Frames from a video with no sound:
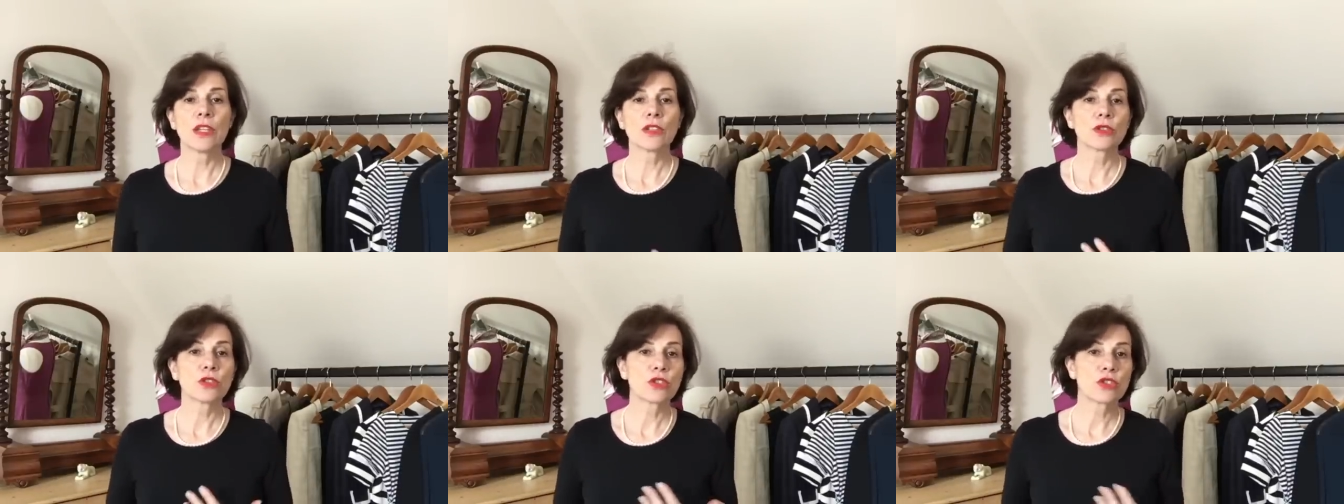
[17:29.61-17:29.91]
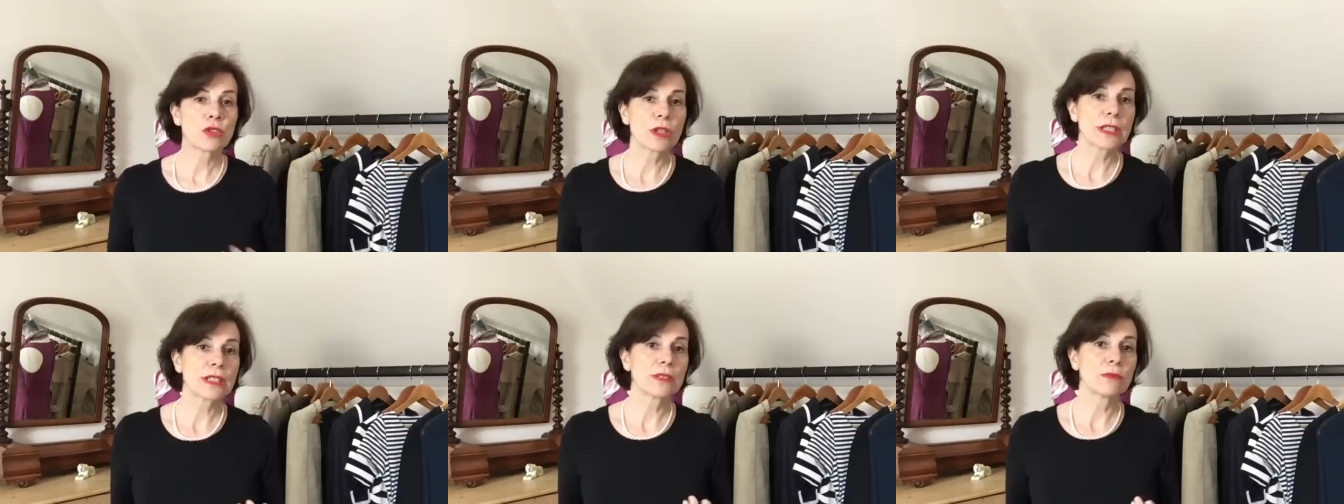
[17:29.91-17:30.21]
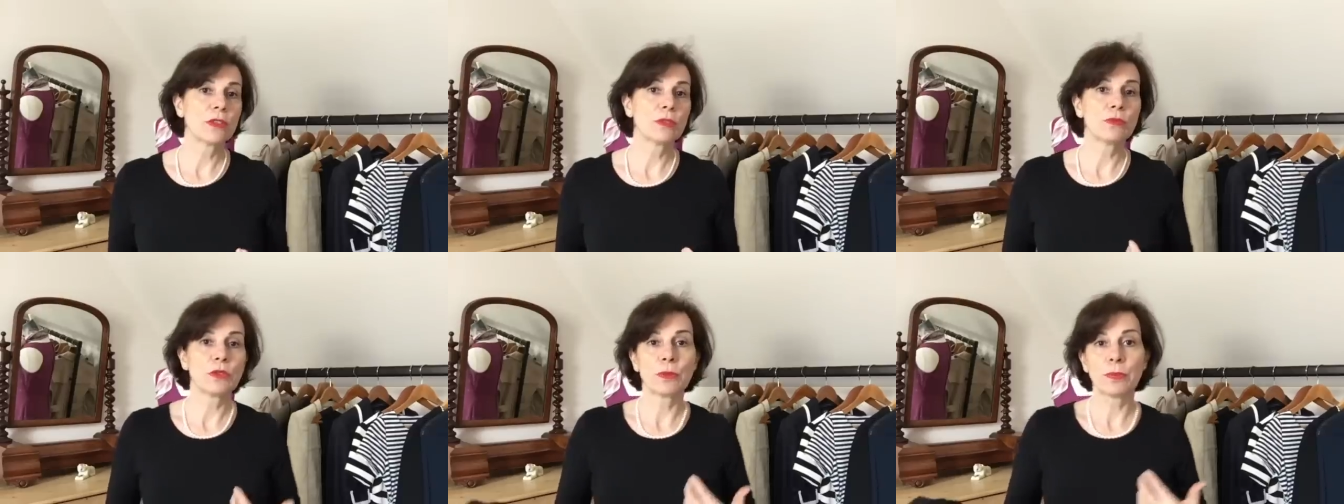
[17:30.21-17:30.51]
so dress
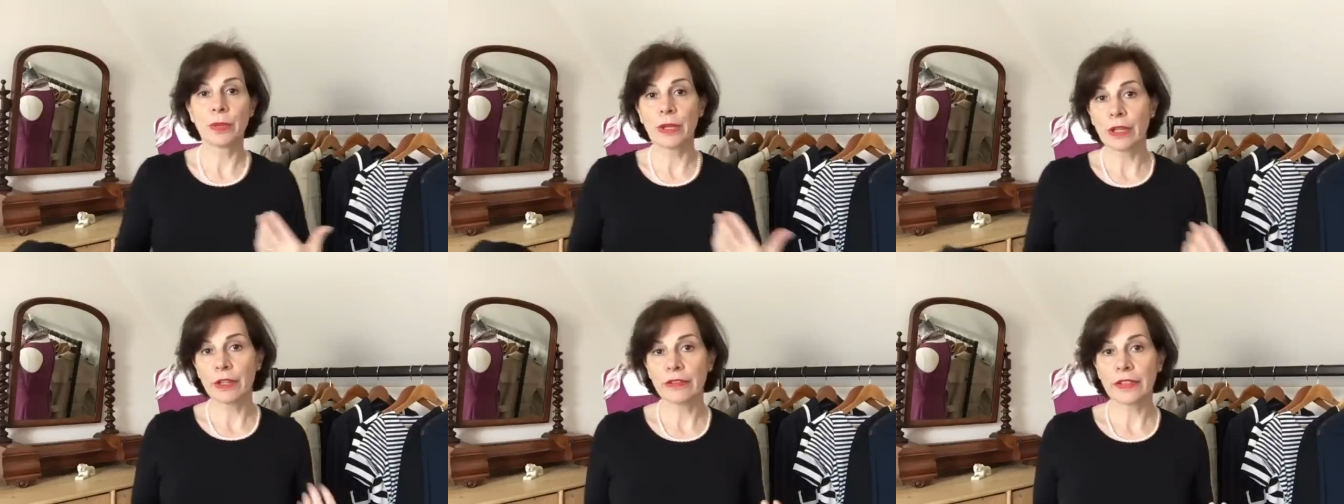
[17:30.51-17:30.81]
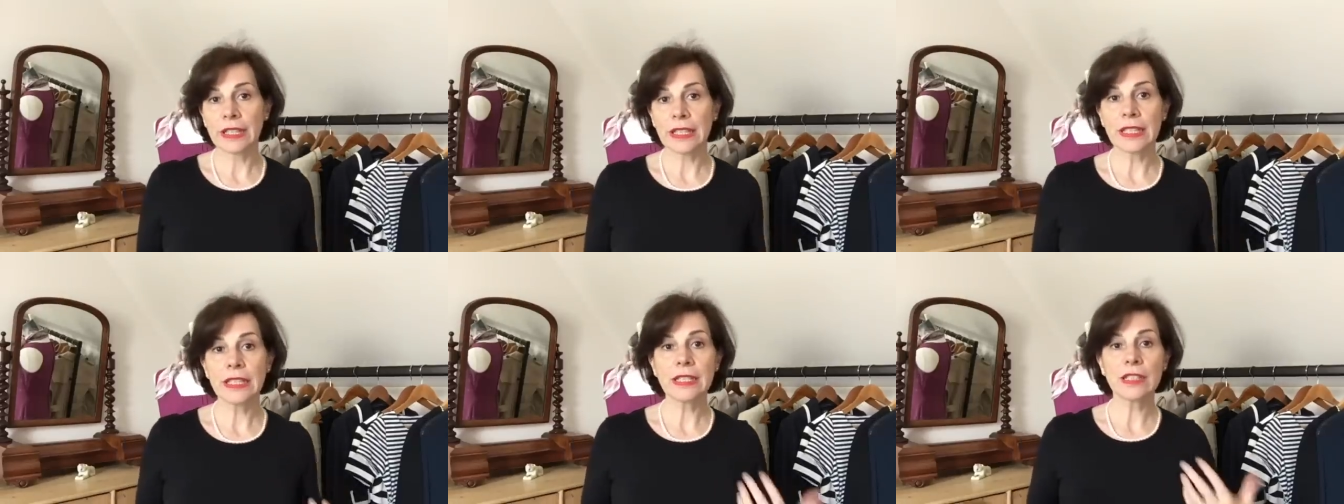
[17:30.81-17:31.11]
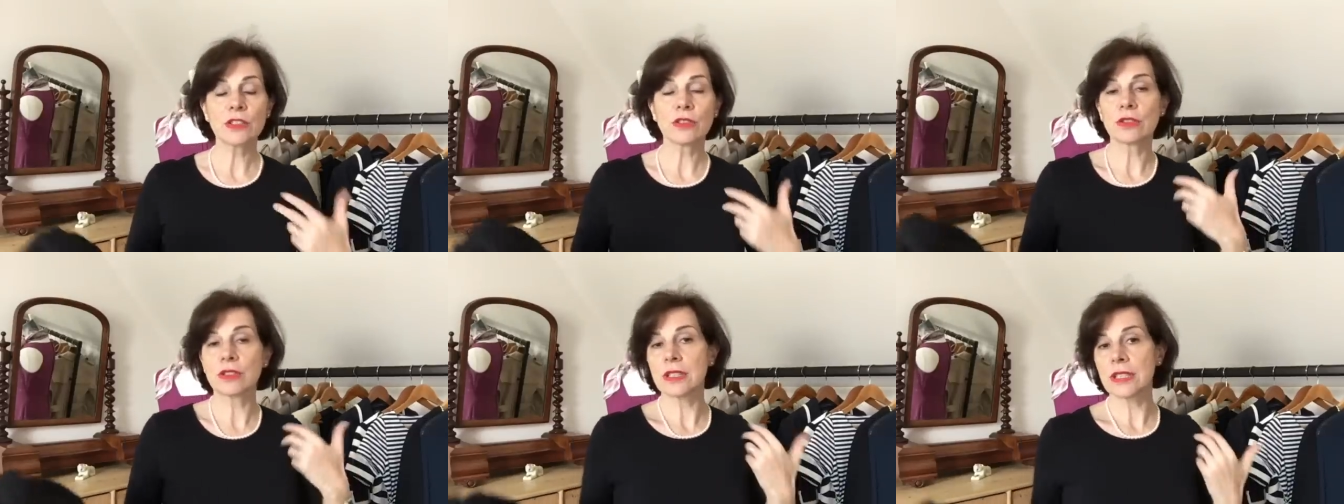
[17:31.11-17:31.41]
them up with a pair of
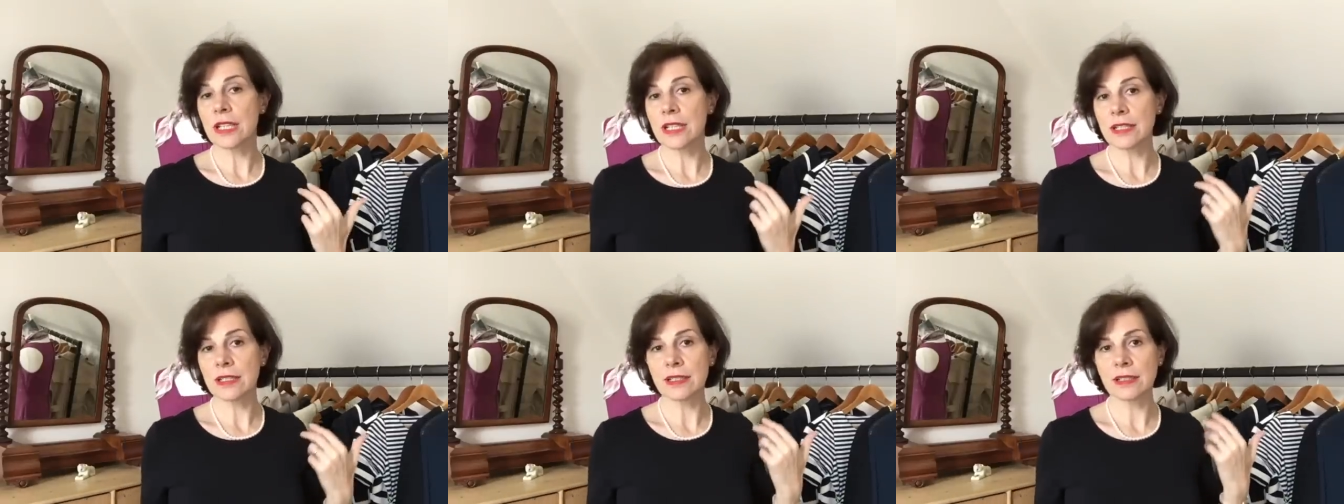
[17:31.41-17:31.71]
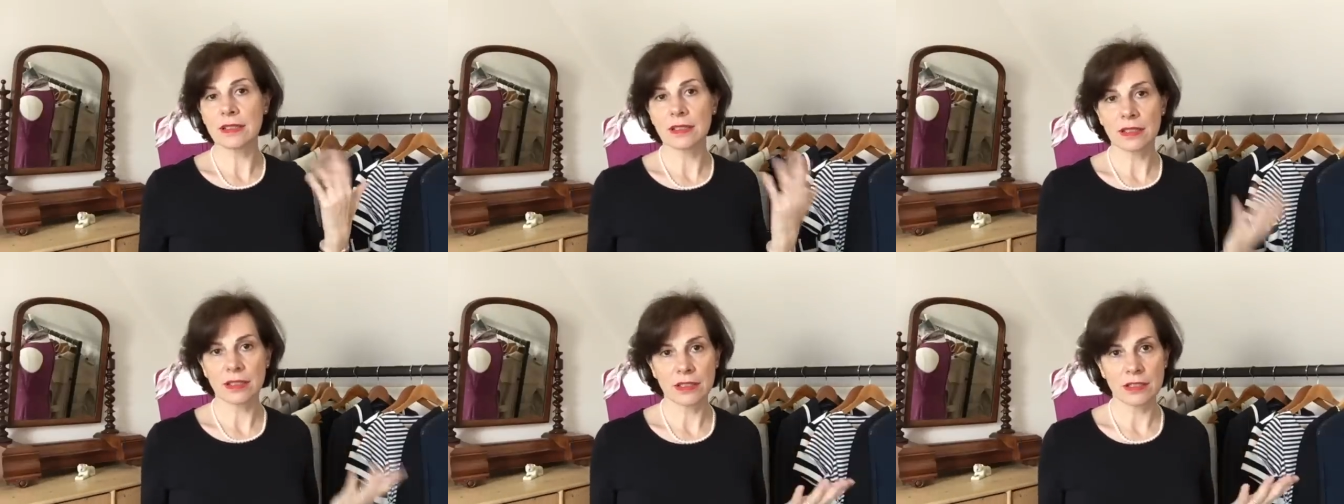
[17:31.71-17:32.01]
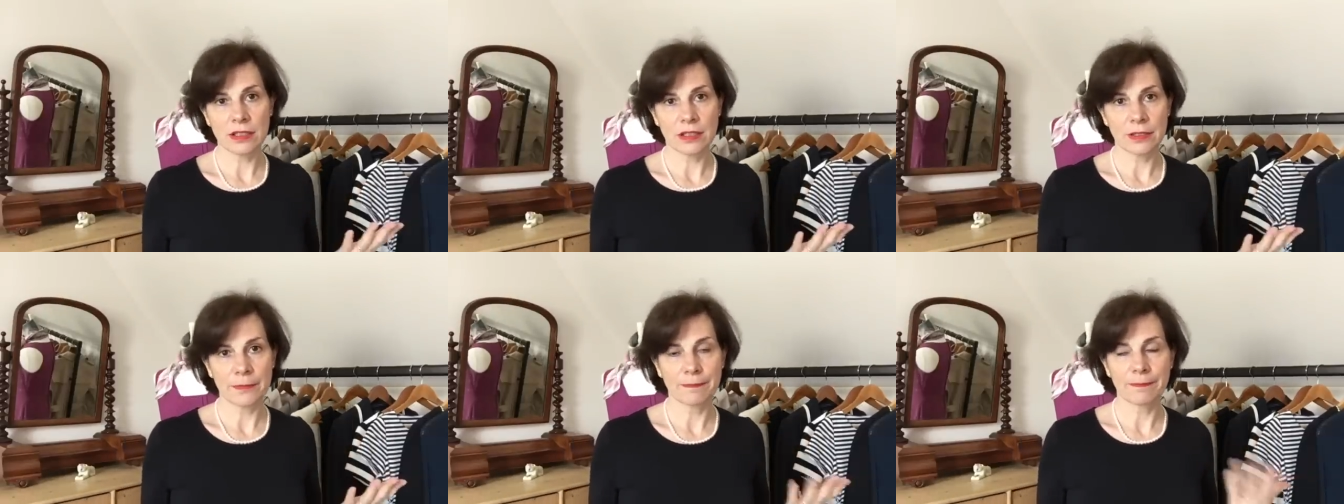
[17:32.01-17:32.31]
heels and a nice
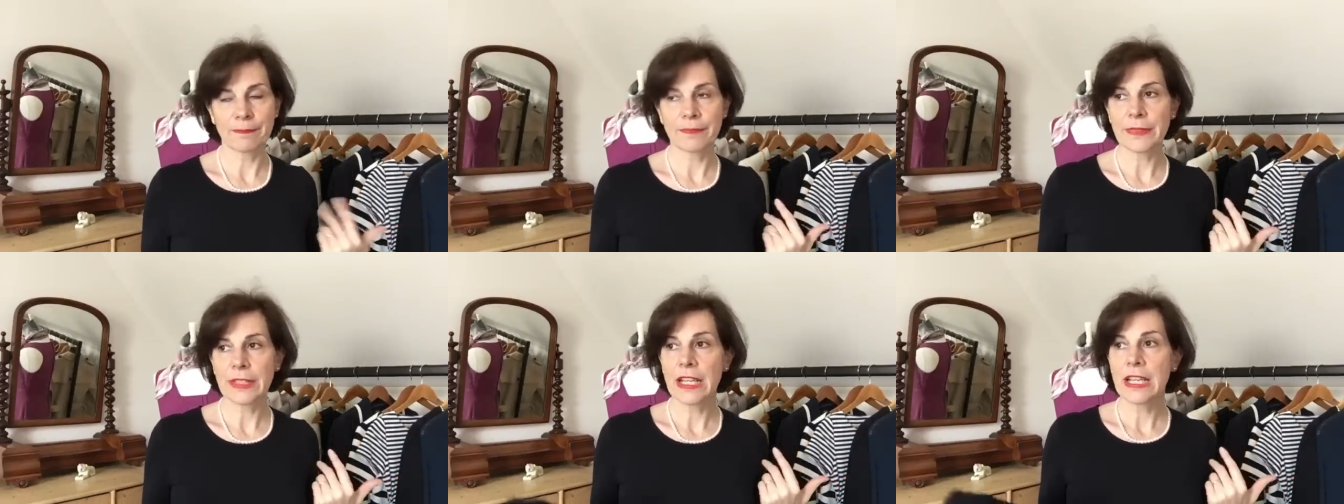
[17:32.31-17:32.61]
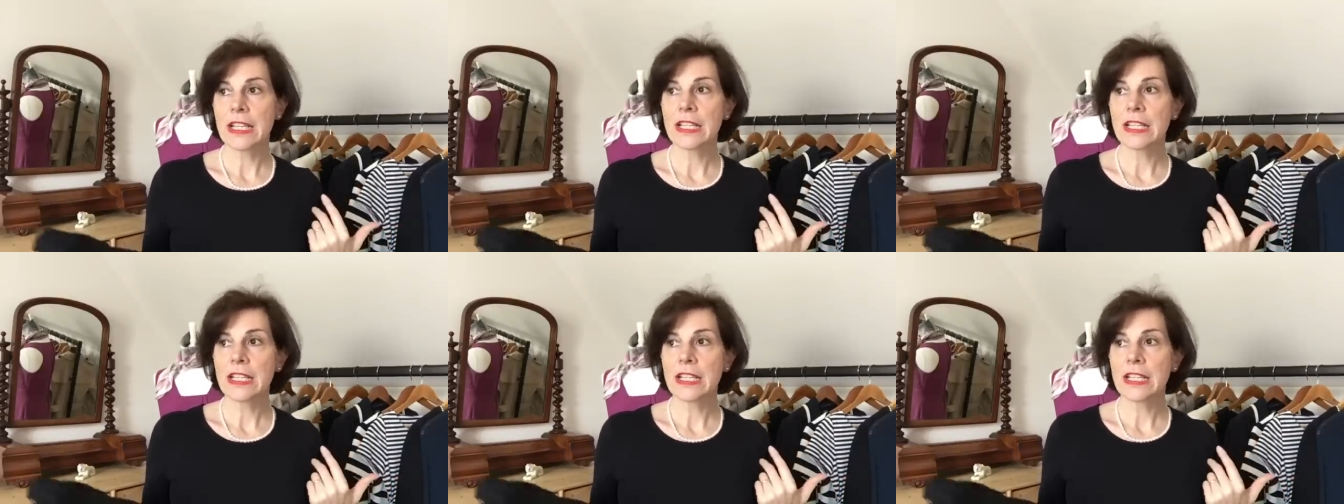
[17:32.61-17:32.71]
um,